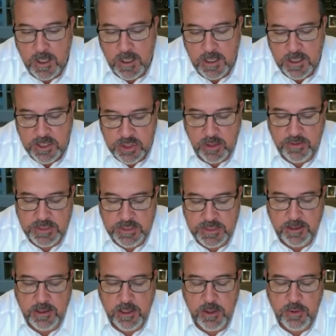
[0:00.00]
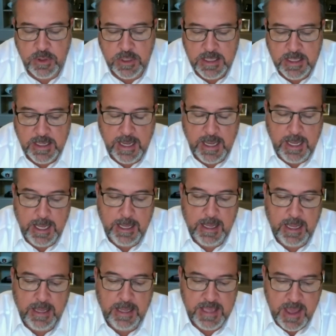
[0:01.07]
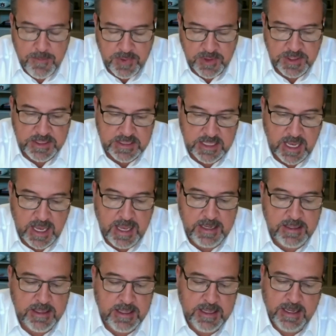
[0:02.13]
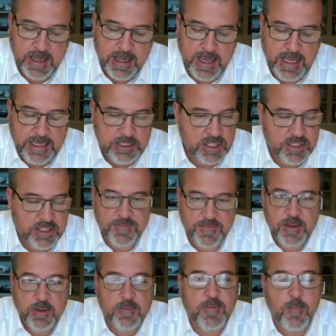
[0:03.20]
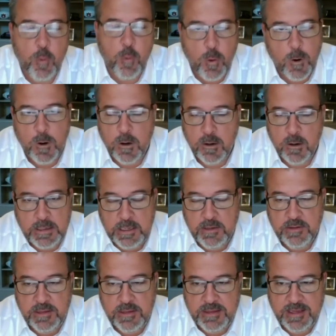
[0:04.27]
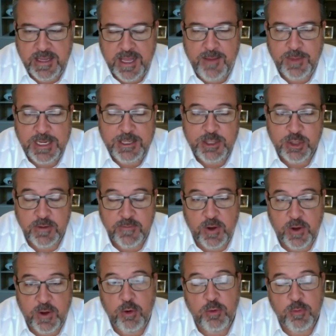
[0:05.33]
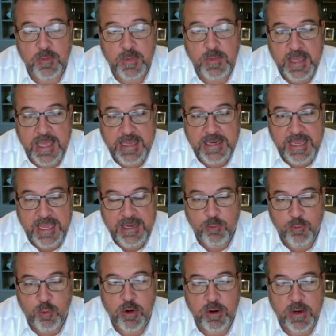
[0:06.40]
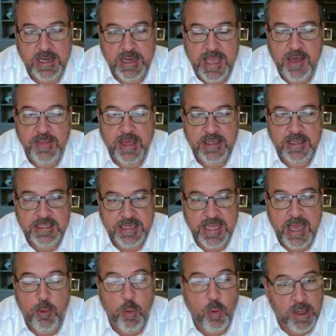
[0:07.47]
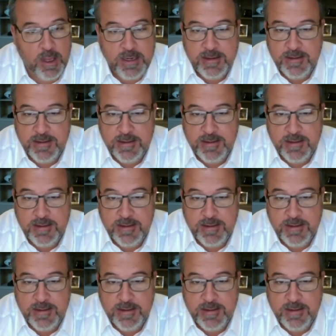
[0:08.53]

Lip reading: So I would tell you on the empathy side, just a feel for the combination of home and work and how that is now one.